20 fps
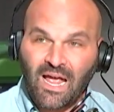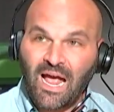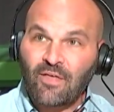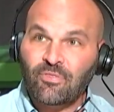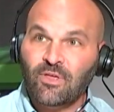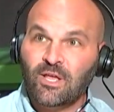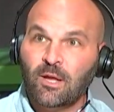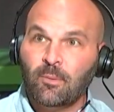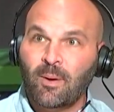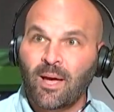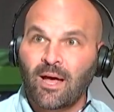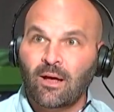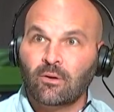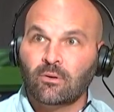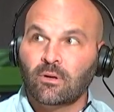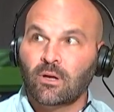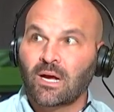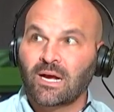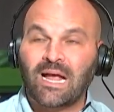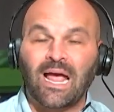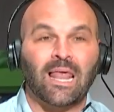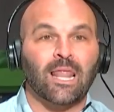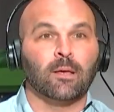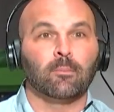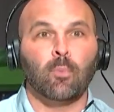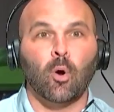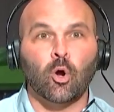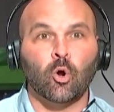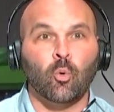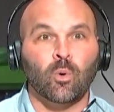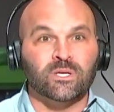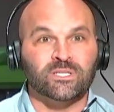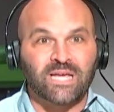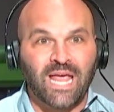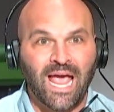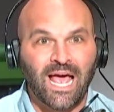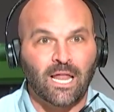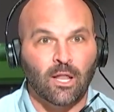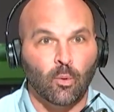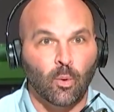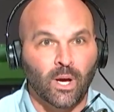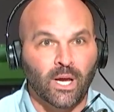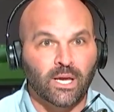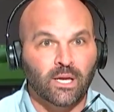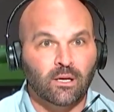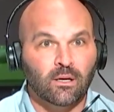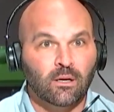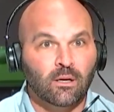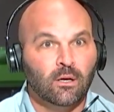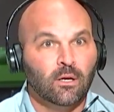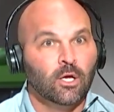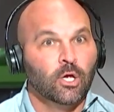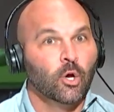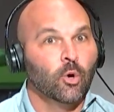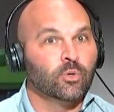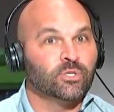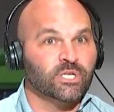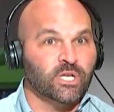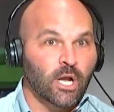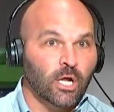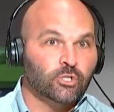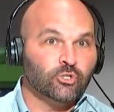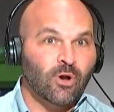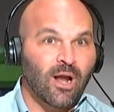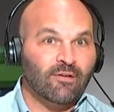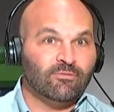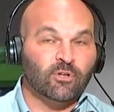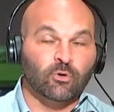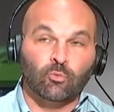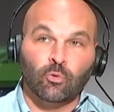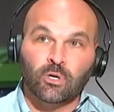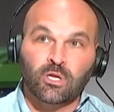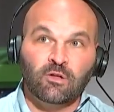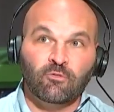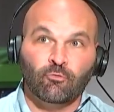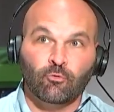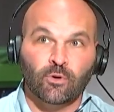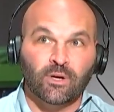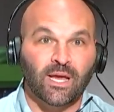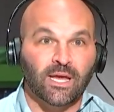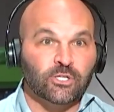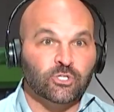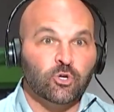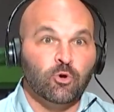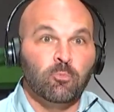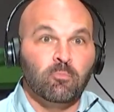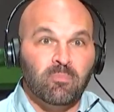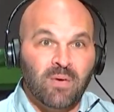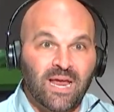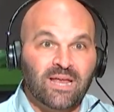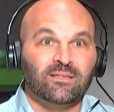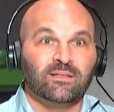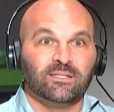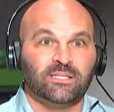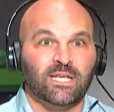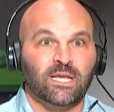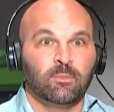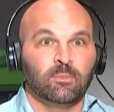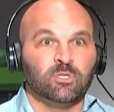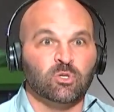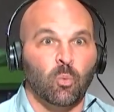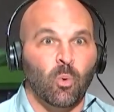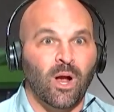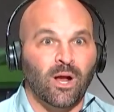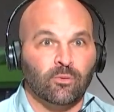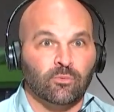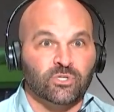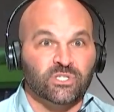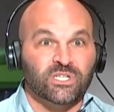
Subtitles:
I think about a guy like Marquez Callaway, who is an undrafted rookie free agent who made the team as a wide